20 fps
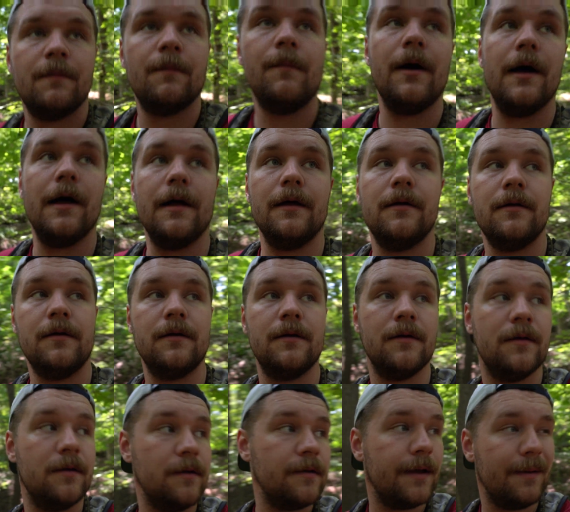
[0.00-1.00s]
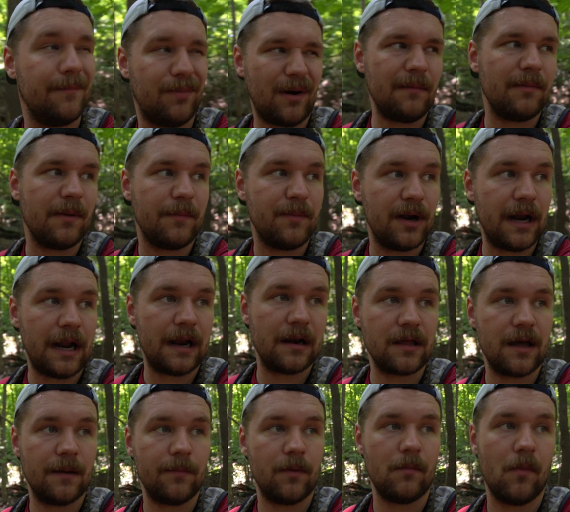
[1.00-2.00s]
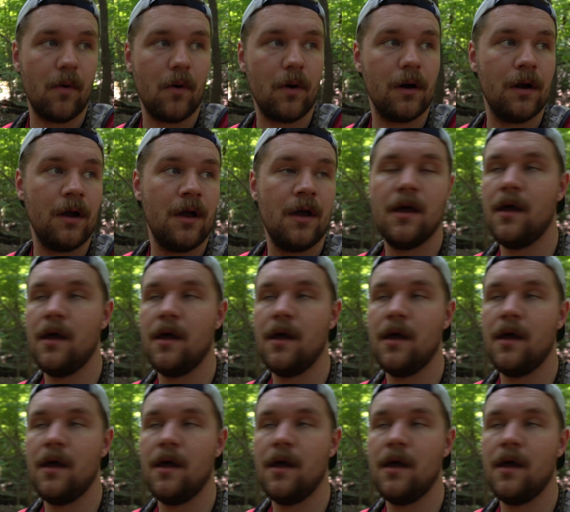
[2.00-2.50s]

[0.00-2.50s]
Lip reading: and probably put out a couple more.